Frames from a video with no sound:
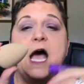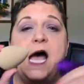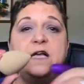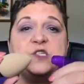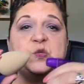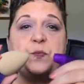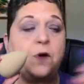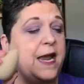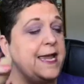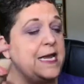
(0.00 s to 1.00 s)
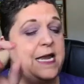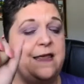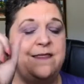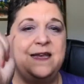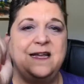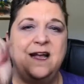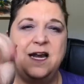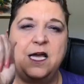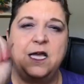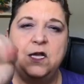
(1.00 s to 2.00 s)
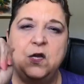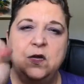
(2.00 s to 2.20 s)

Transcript: I'll spray it and then kind